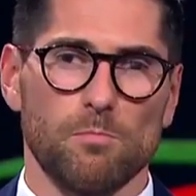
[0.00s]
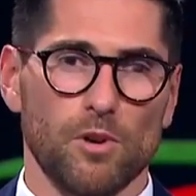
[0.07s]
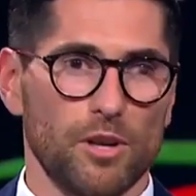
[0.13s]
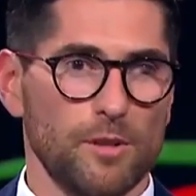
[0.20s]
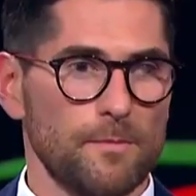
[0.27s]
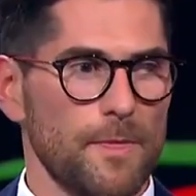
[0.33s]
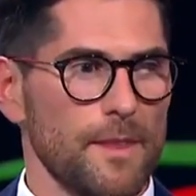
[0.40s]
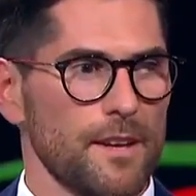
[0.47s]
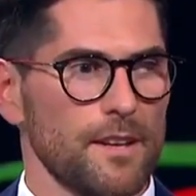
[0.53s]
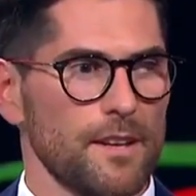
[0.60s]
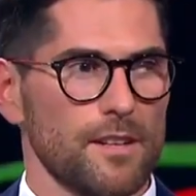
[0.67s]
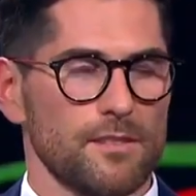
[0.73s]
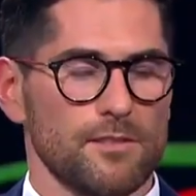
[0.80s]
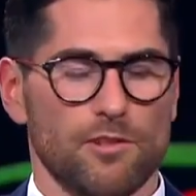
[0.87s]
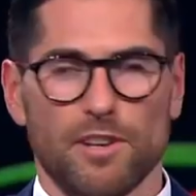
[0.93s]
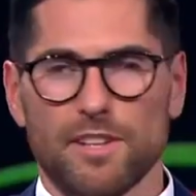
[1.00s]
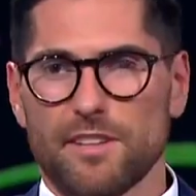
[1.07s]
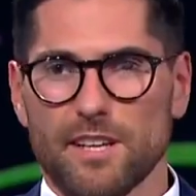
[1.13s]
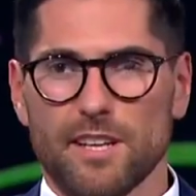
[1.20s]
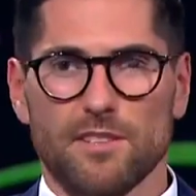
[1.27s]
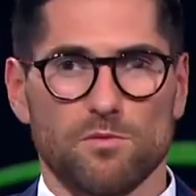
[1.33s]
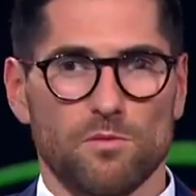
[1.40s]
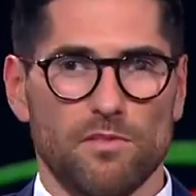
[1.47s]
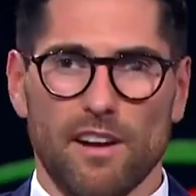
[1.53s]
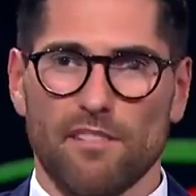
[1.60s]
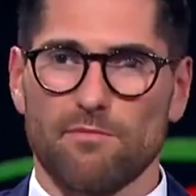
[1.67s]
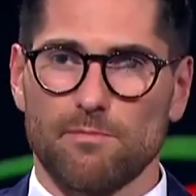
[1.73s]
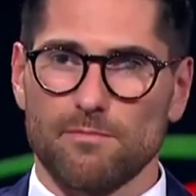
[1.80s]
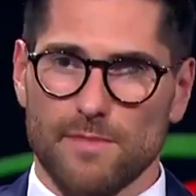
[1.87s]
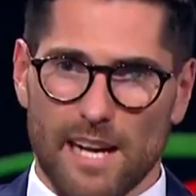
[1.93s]
But the great thing is we've
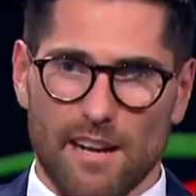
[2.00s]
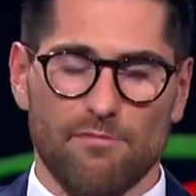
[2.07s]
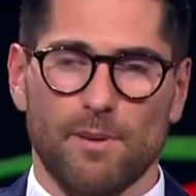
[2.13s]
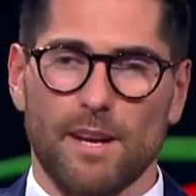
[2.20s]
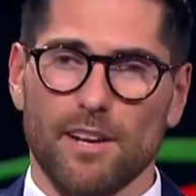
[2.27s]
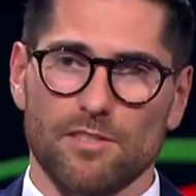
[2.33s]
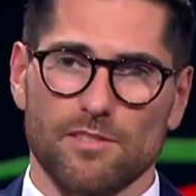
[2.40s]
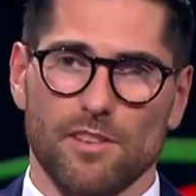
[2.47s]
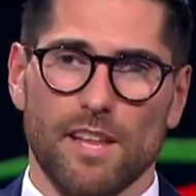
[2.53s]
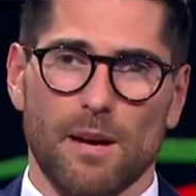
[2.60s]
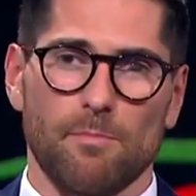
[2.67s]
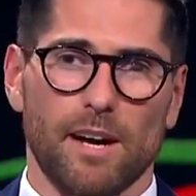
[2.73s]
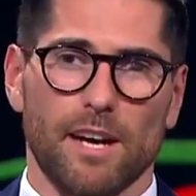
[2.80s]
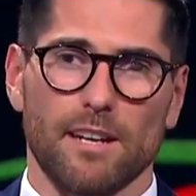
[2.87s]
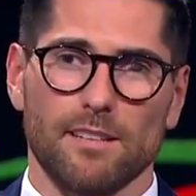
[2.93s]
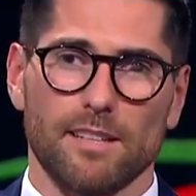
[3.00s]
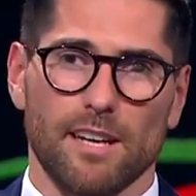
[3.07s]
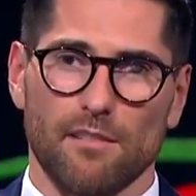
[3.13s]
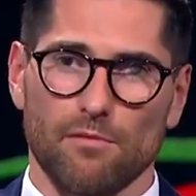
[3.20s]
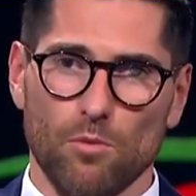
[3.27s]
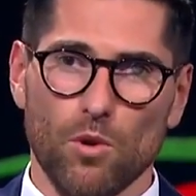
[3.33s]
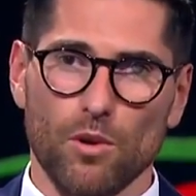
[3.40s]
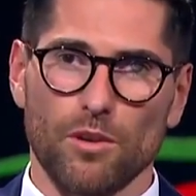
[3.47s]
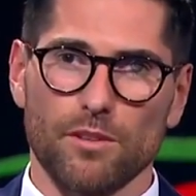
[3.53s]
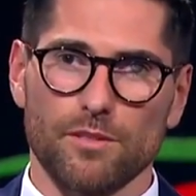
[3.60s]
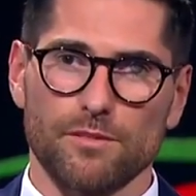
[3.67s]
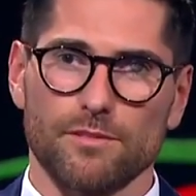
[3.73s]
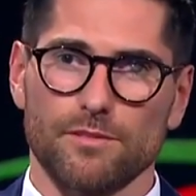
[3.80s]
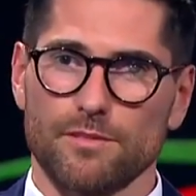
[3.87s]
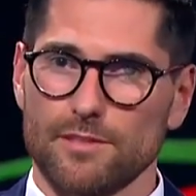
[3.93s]
have, have players on that panel that have won,
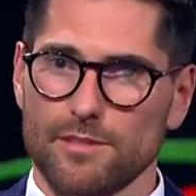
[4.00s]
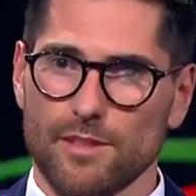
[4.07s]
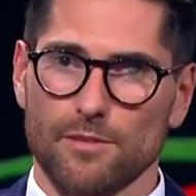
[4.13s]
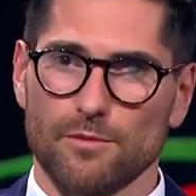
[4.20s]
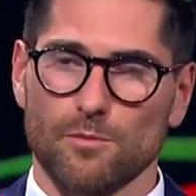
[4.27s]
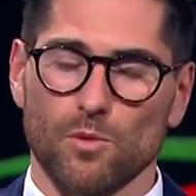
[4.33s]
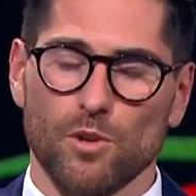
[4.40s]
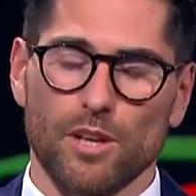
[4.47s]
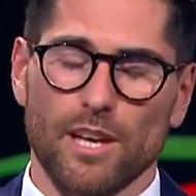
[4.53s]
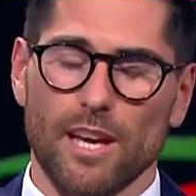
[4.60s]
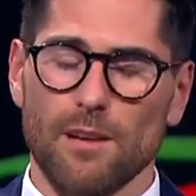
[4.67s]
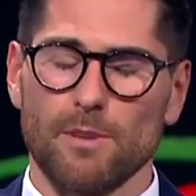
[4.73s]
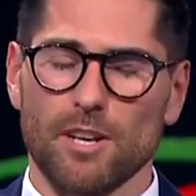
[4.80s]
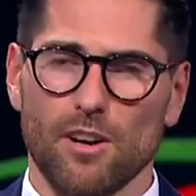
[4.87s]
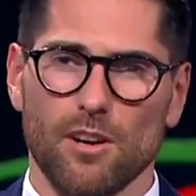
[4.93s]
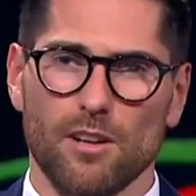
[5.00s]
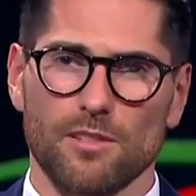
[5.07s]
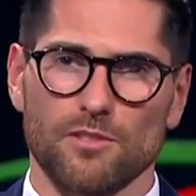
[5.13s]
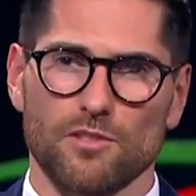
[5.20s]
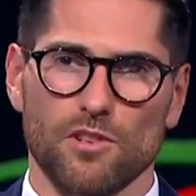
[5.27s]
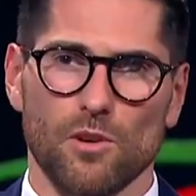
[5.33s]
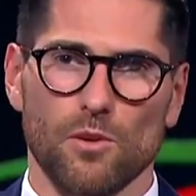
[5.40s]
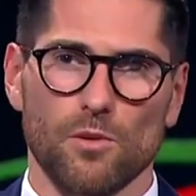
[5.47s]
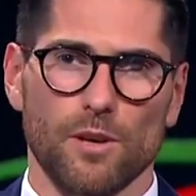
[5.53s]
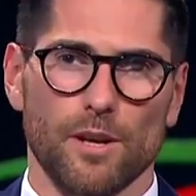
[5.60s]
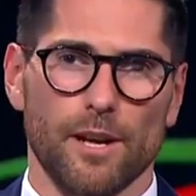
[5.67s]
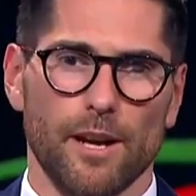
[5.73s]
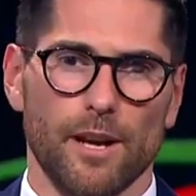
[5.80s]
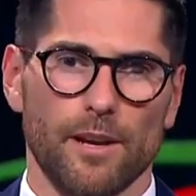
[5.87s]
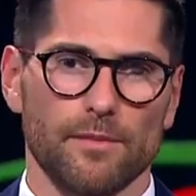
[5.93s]
mm. you know, won a game in Ireland. So
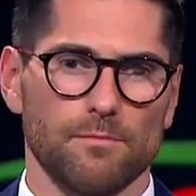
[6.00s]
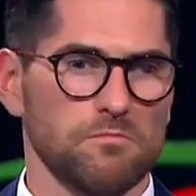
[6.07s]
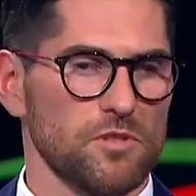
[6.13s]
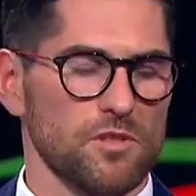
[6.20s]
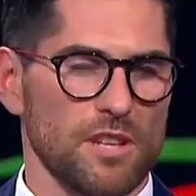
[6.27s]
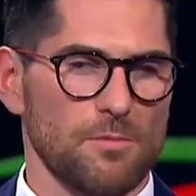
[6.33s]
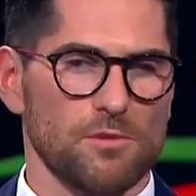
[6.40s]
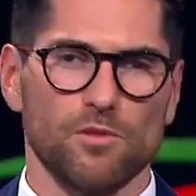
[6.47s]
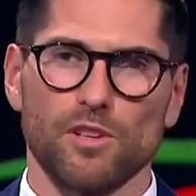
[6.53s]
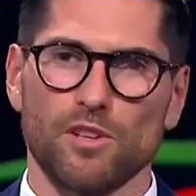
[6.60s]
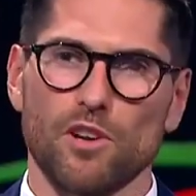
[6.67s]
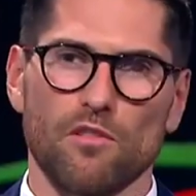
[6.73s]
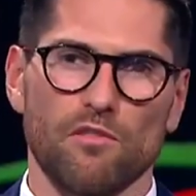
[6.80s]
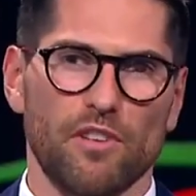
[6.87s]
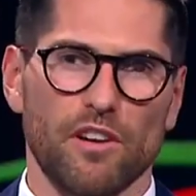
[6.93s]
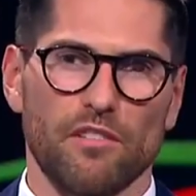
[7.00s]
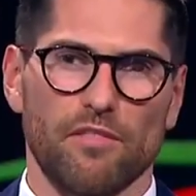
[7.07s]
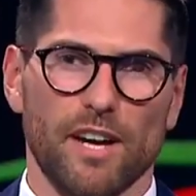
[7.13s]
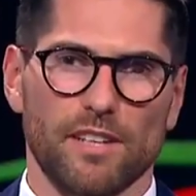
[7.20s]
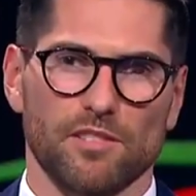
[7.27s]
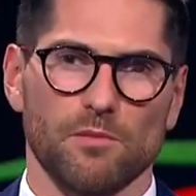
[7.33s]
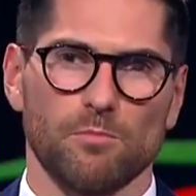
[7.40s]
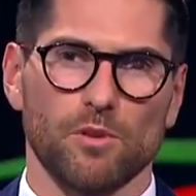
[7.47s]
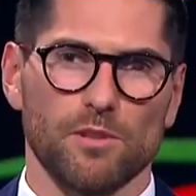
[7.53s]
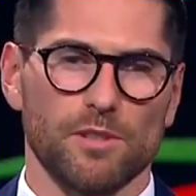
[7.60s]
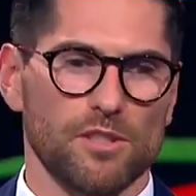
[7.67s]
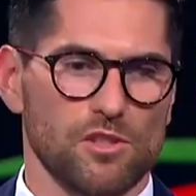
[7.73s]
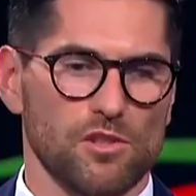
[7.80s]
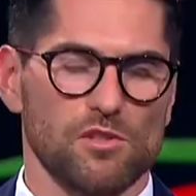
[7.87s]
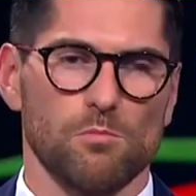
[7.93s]
uh, there's absolutely no fear factor, but
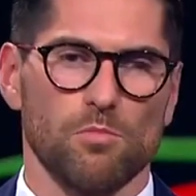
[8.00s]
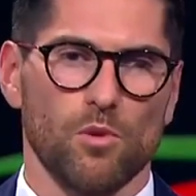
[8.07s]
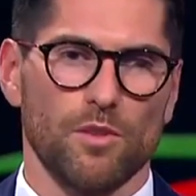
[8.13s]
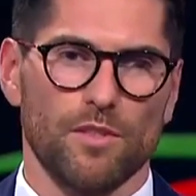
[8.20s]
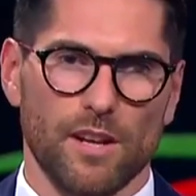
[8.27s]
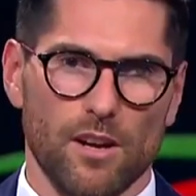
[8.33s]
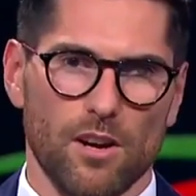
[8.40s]
it's just important that